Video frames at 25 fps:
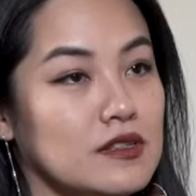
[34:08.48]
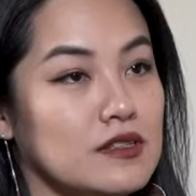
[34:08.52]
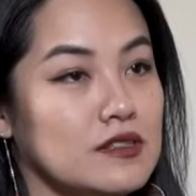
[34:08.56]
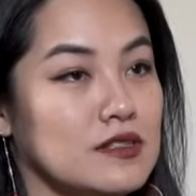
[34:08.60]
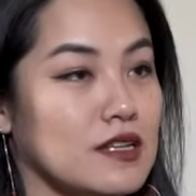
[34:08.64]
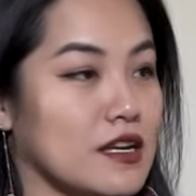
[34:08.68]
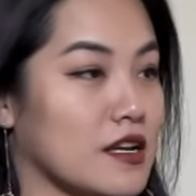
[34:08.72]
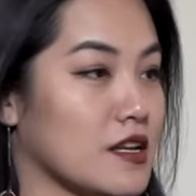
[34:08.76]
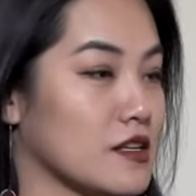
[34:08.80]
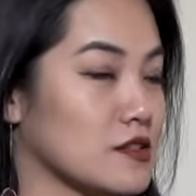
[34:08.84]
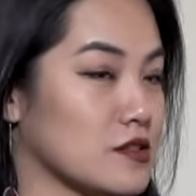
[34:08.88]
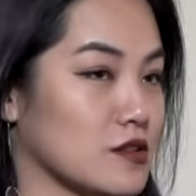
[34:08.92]

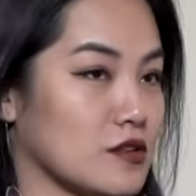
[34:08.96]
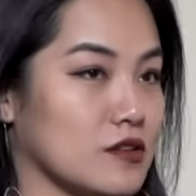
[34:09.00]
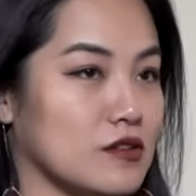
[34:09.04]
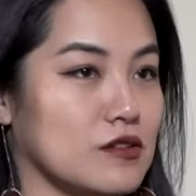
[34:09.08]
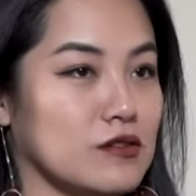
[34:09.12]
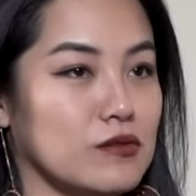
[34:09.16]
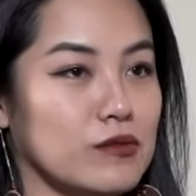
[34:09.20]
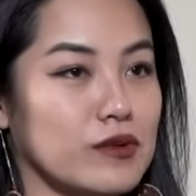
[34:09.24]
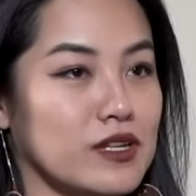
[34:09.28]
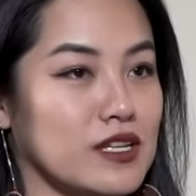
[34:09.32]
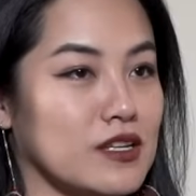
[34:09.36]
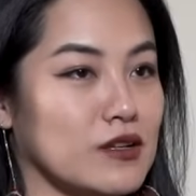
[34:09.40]
decades ago
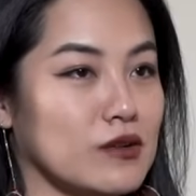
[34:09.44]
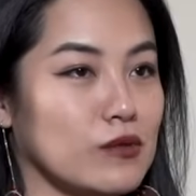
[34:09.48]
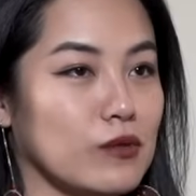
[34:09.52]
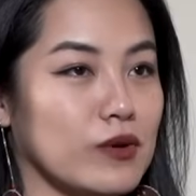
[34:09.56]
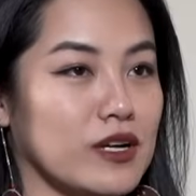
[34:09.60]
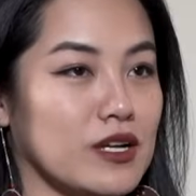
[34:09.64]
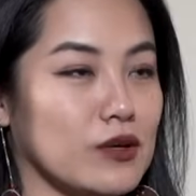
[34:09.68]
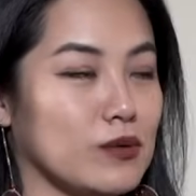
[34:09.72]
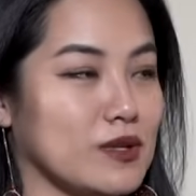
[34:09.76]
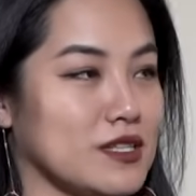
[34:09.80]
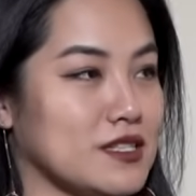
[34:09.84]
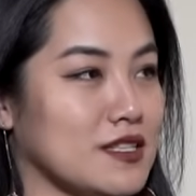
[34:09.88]
when it
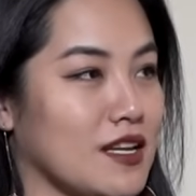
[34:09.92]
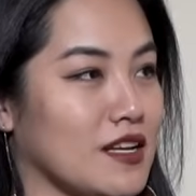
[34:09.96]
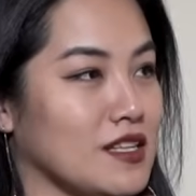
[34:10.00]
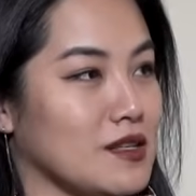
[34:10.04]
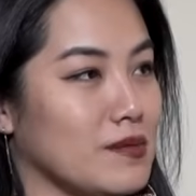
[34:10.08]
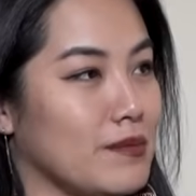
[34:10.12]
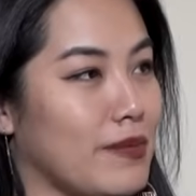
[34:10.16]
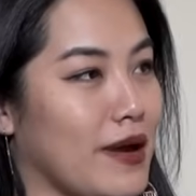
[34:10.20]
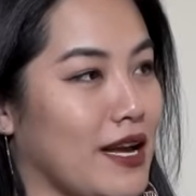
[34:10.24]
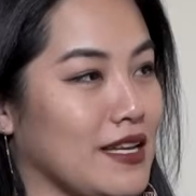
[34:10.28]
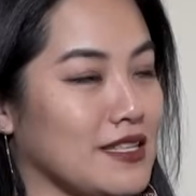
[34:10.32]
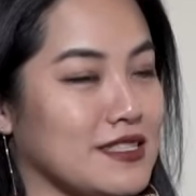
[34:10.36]
was not
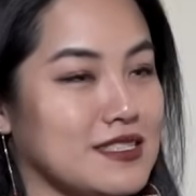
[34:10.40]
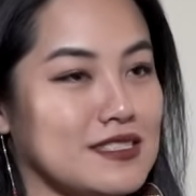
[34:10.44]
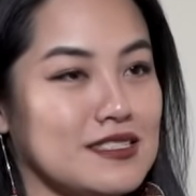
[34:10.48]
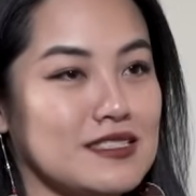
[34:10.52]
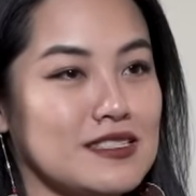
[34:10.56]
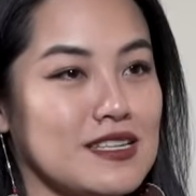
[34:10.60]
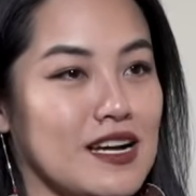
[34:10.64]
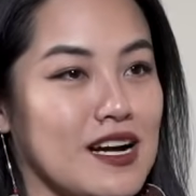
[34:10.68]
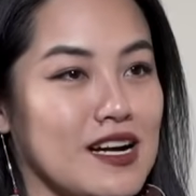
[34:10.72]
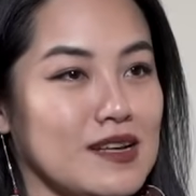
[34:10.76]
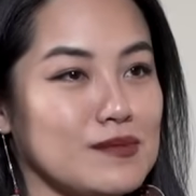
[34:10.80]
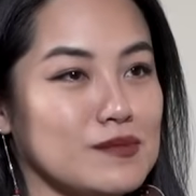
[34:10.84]
the best
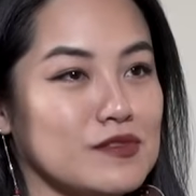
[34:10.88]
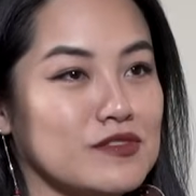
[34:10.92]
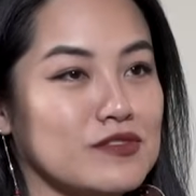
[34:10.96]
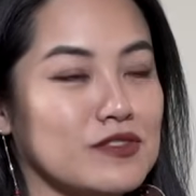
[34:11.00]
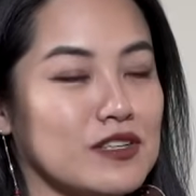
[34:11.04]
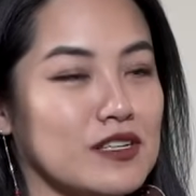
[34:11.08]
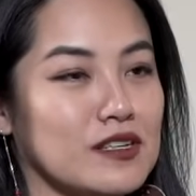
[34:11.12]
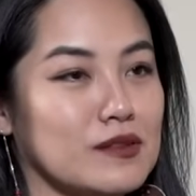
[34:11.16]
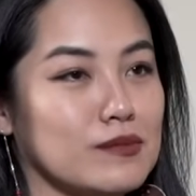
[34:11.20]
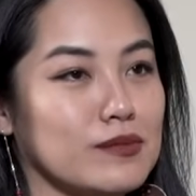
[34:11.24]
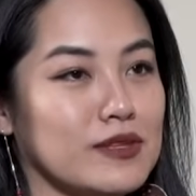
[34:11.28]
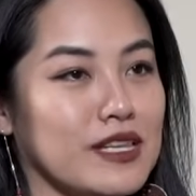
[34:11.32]
time
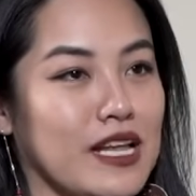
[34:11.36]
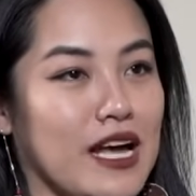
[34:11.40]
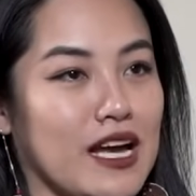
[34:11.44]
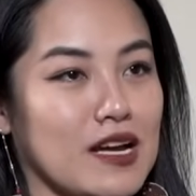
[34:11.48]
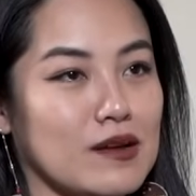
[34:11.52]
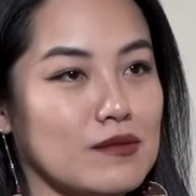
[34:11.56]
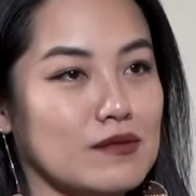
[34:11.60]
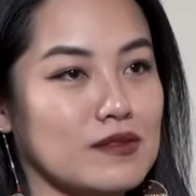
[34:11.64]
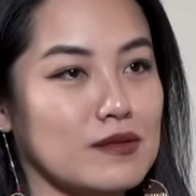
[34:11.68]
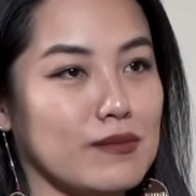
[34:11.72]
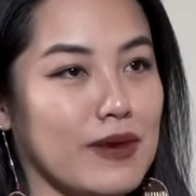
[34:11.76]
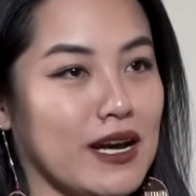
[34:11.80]
for
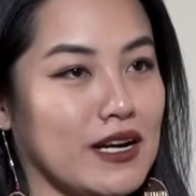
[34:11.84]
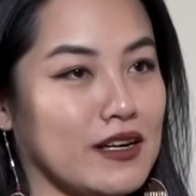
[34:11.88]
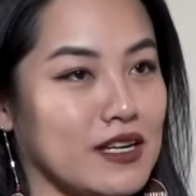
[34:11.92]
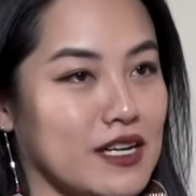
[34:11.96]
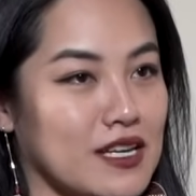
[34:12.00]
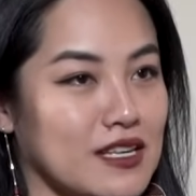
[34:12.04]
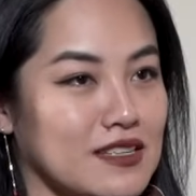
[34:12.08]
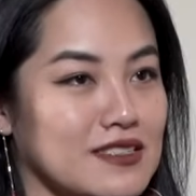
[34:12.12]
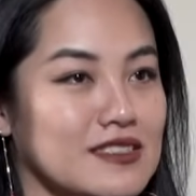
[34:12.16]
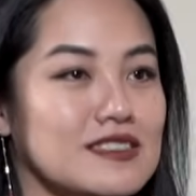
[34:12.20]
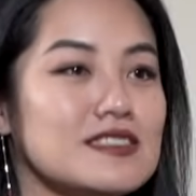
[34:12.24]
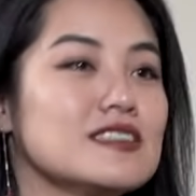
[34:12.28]
black
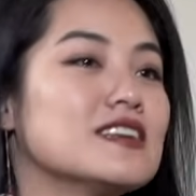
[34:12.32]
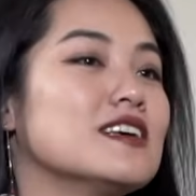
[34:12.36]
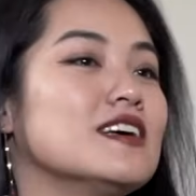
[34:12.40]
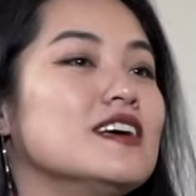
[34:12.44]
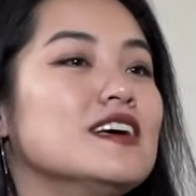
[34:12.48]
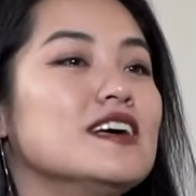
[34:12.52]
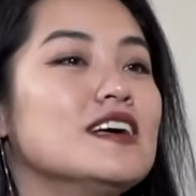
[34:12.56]
Americans.